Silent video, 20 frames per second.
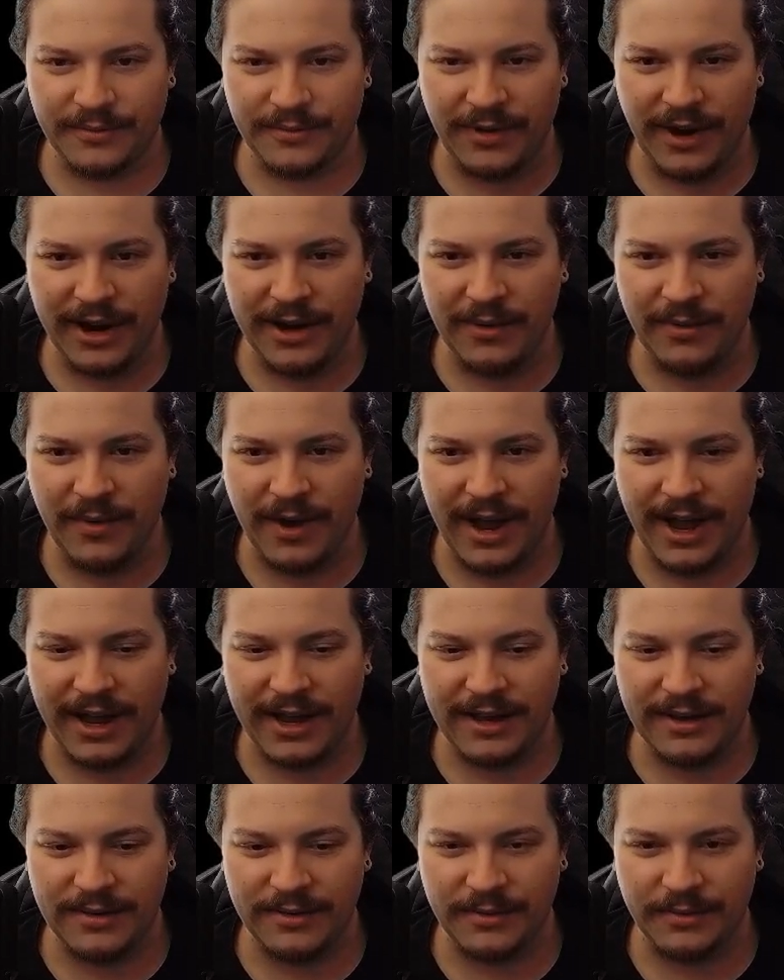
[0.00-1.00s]
Right
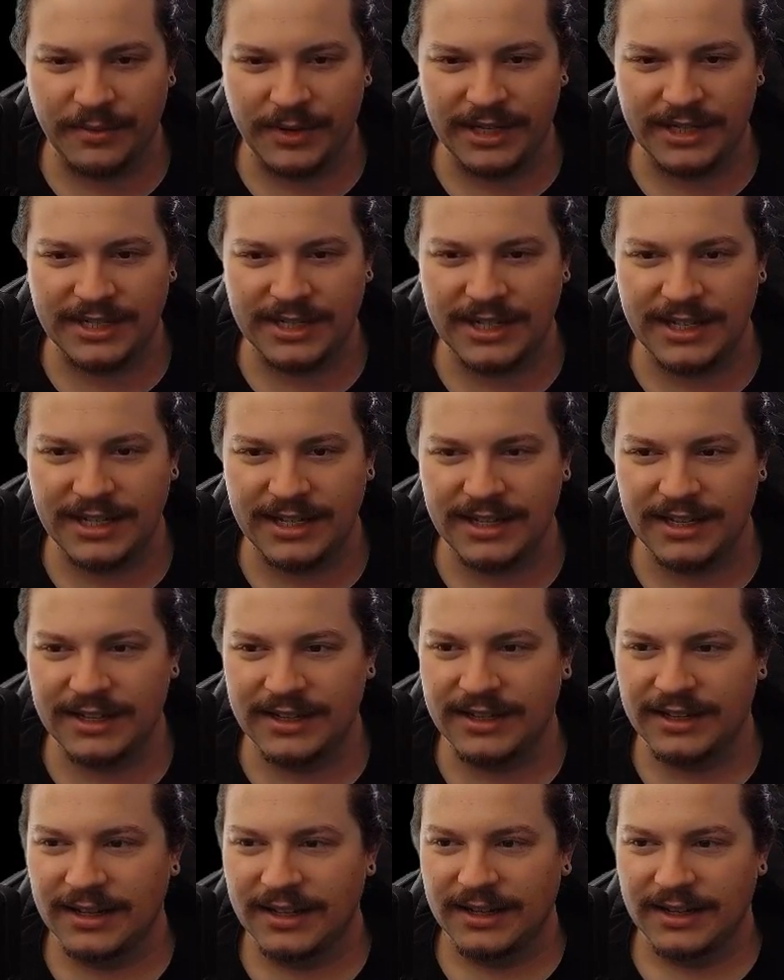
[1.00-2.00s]
away, we see
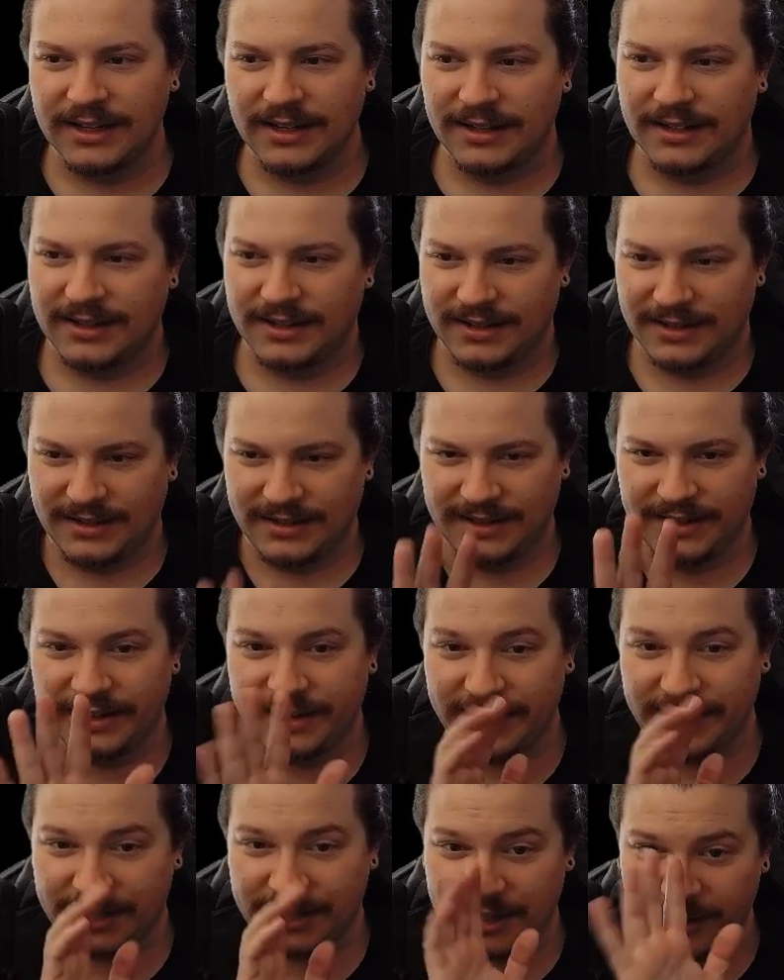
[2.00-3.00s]

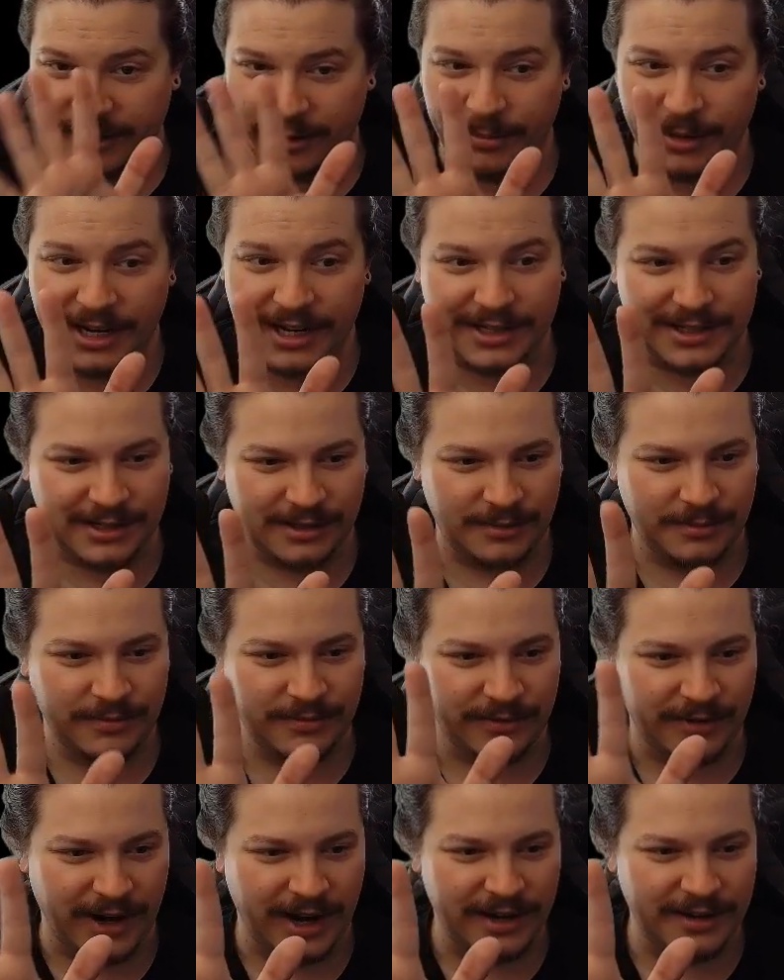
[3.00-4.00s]
this urbanism,
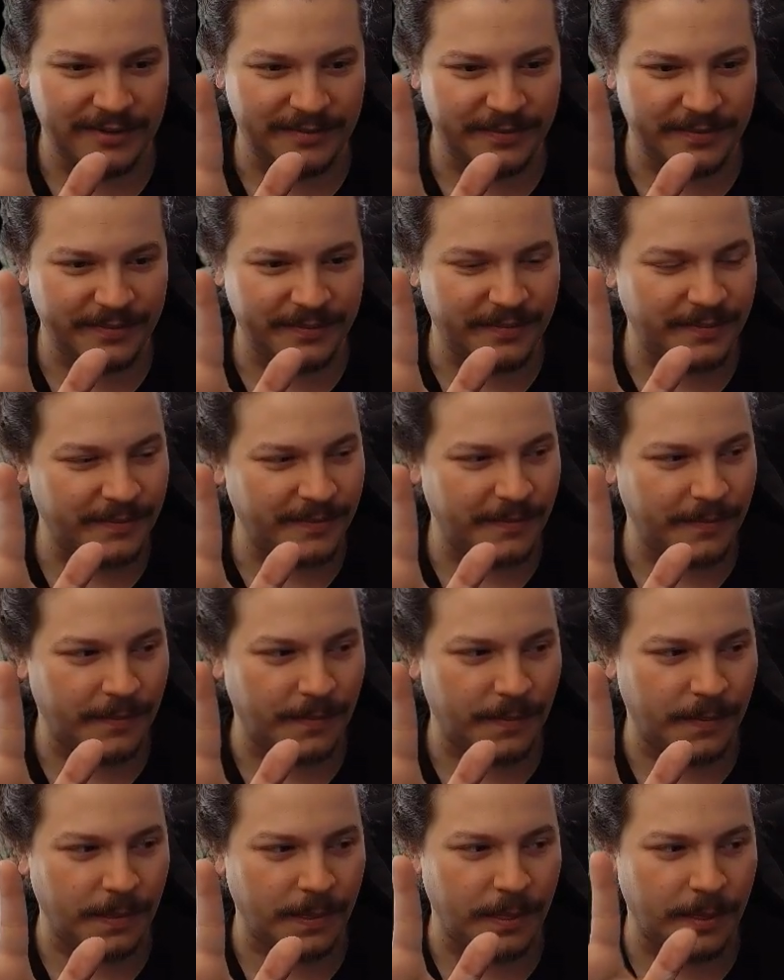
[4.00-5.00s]
right?
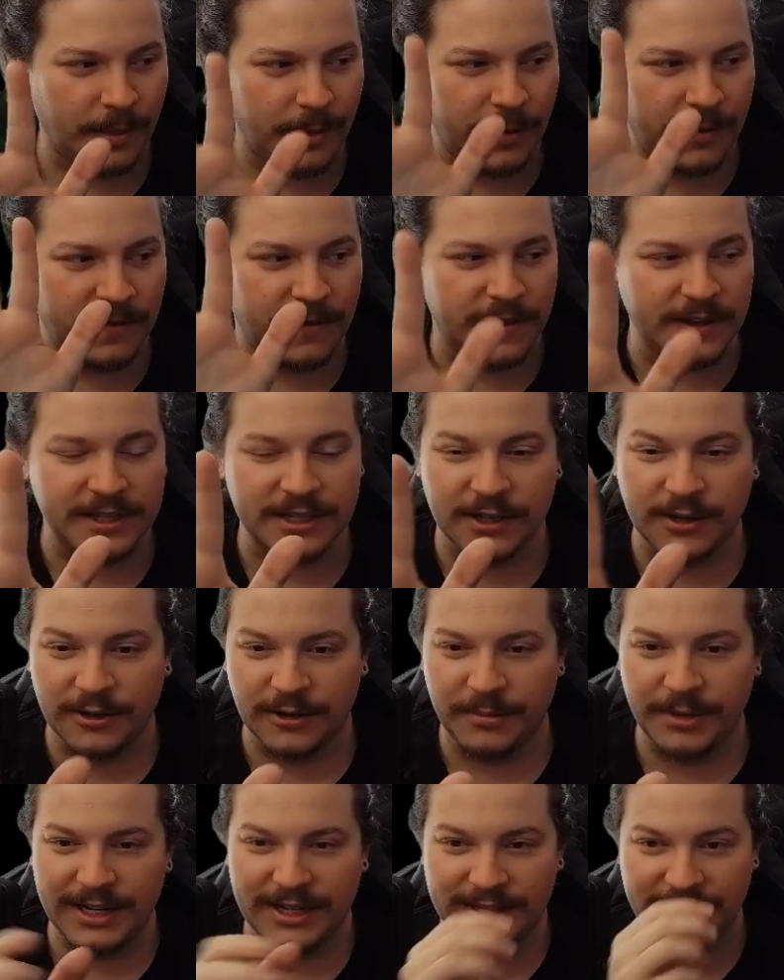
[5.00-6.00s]
This
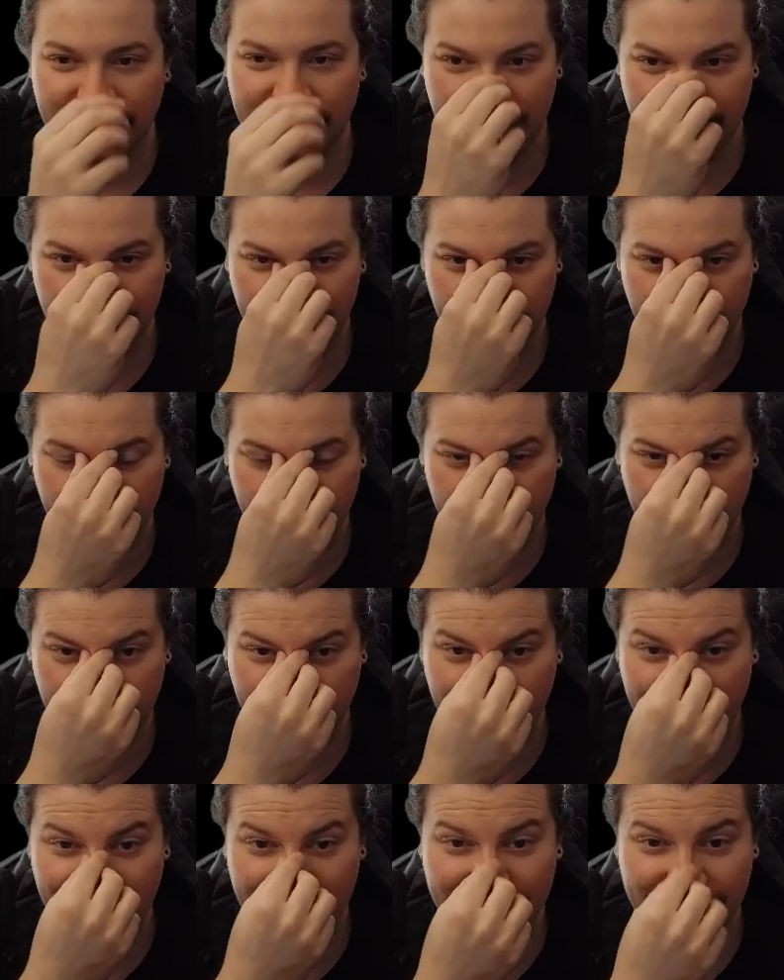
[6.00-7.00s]
urbanism
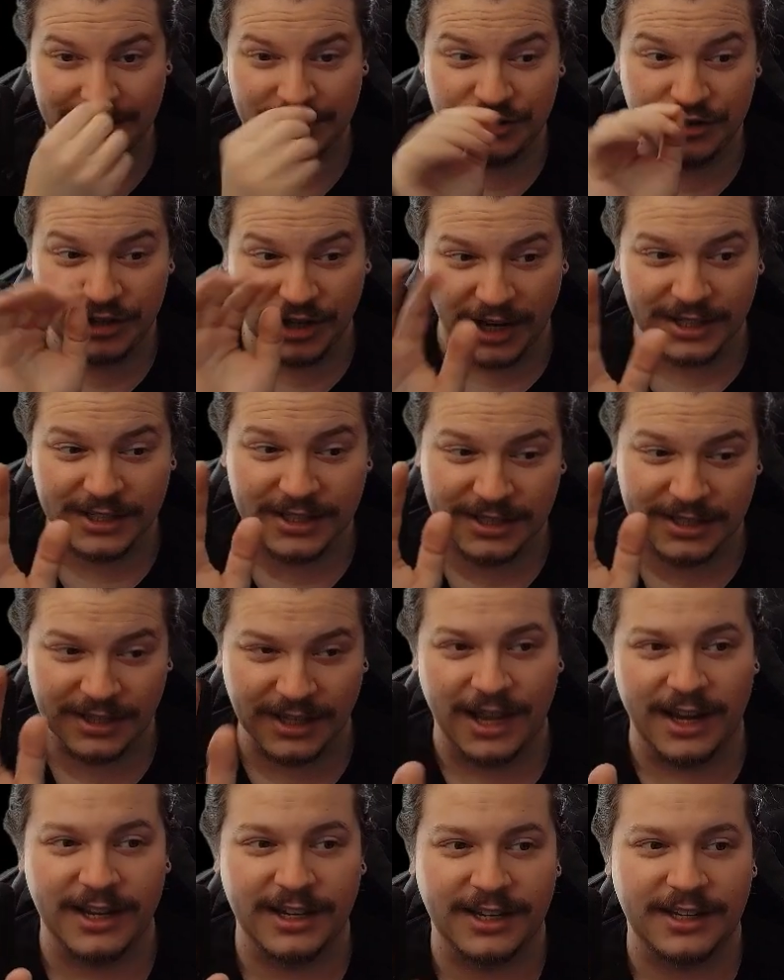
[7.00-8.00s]
is just
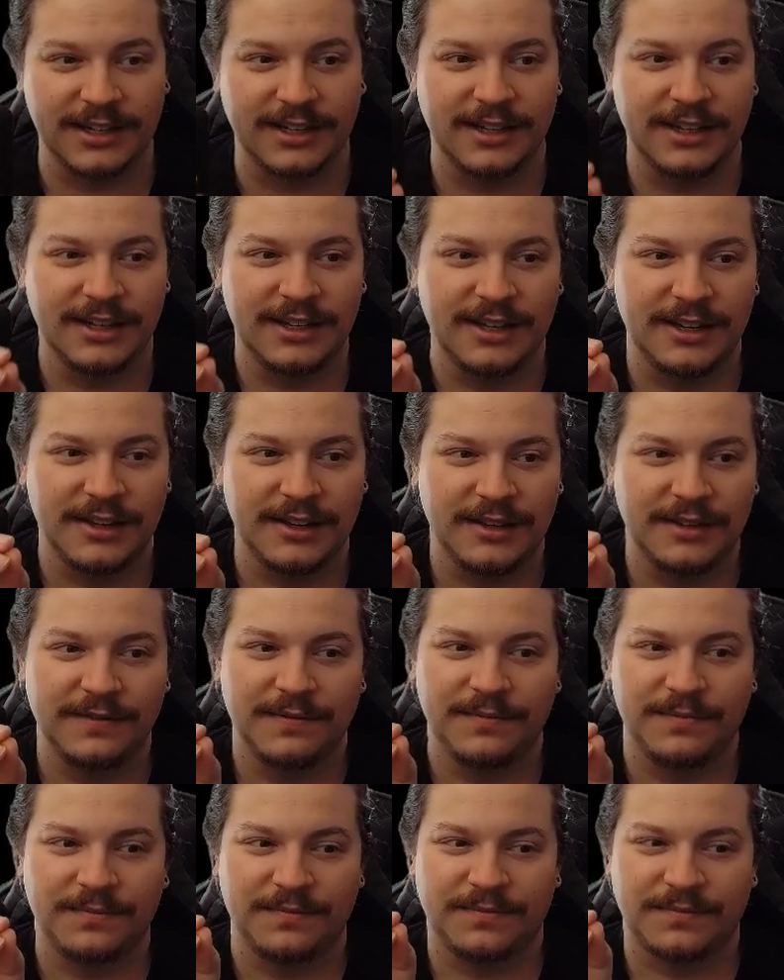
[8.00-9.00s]
like
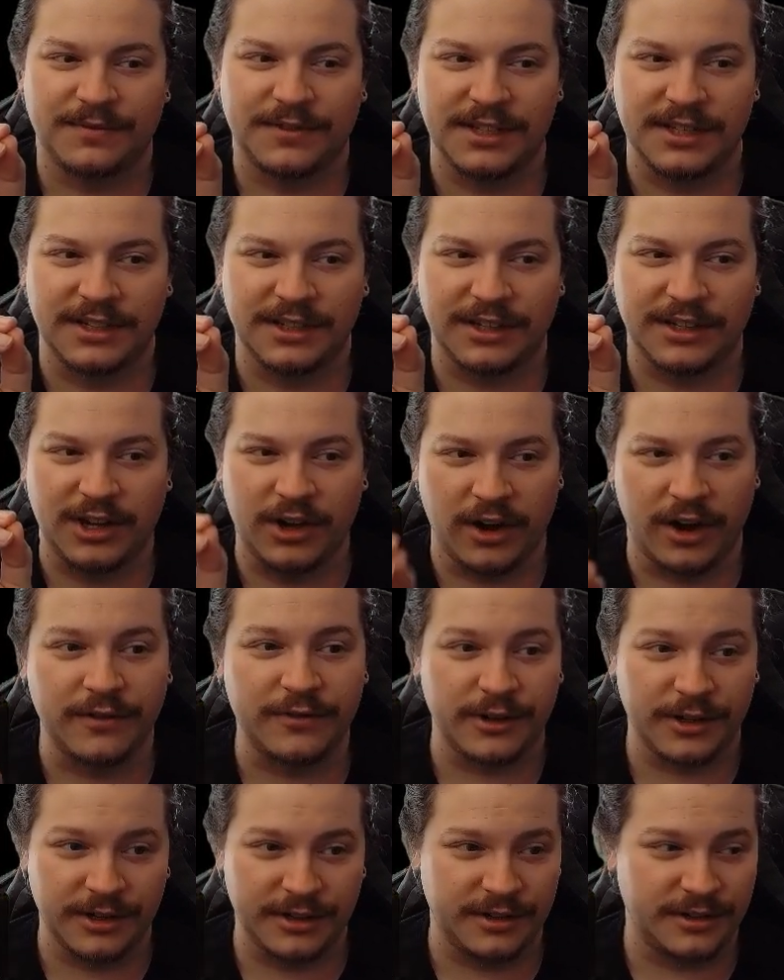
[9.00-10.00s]
the
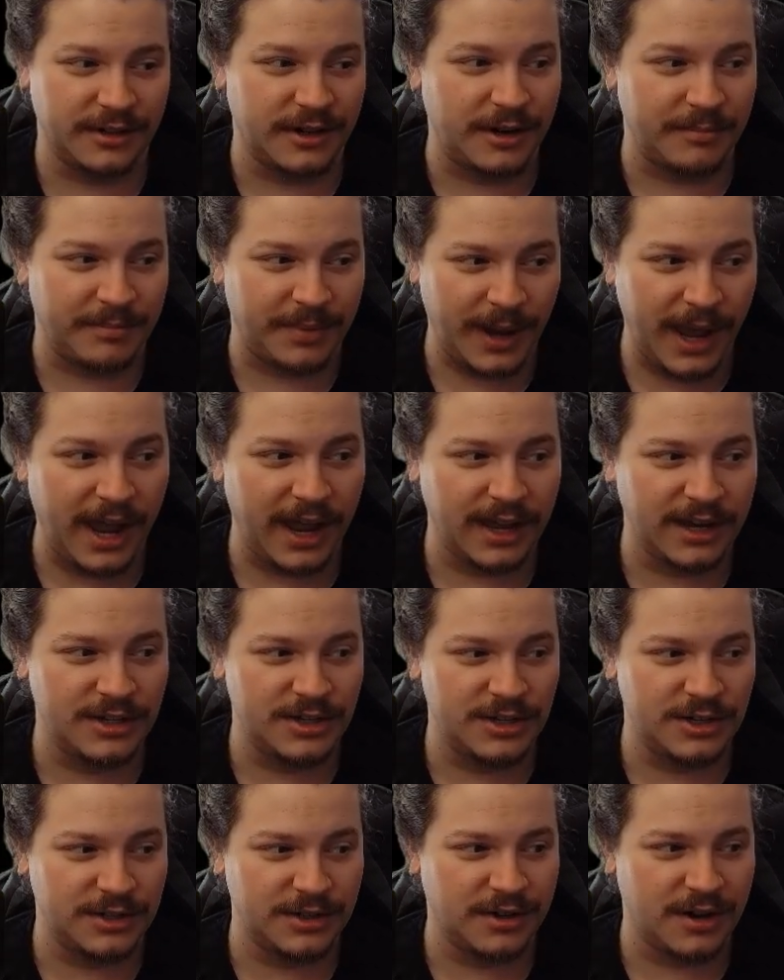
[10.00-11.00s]
cover
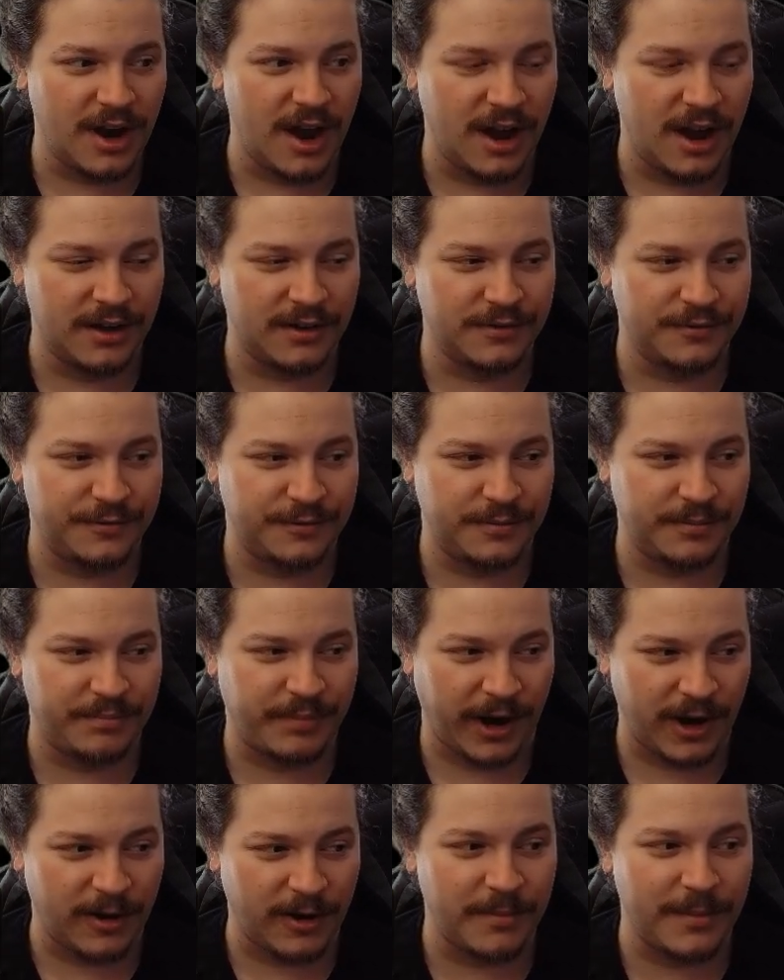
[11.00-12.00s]
page of
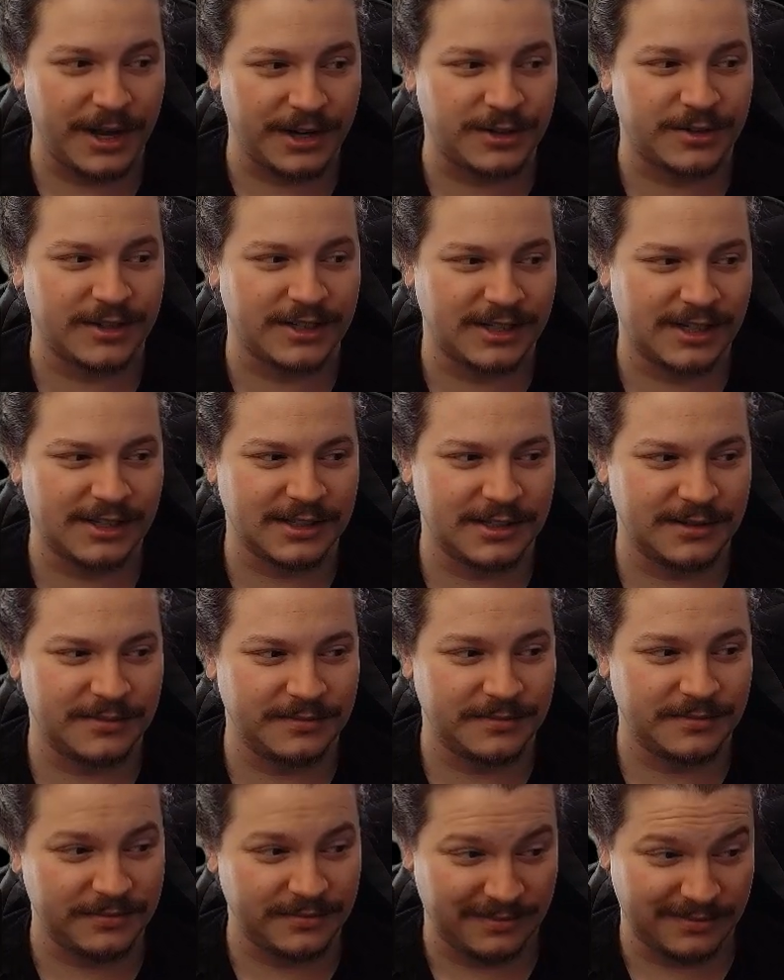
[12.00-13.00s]

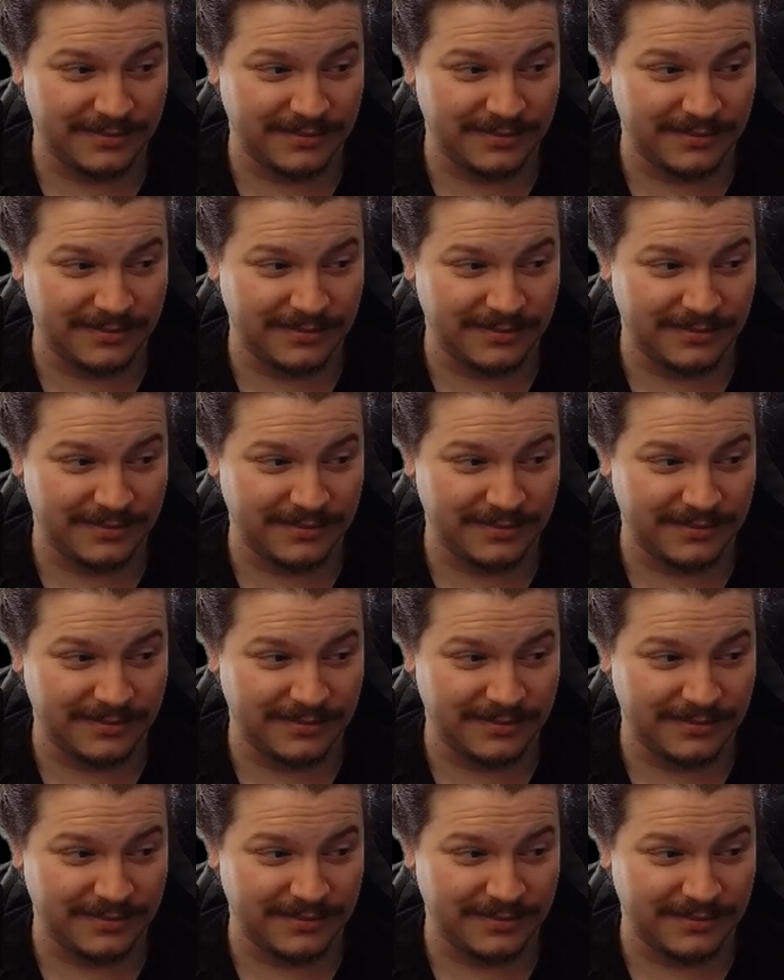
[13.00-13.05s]
parametricism.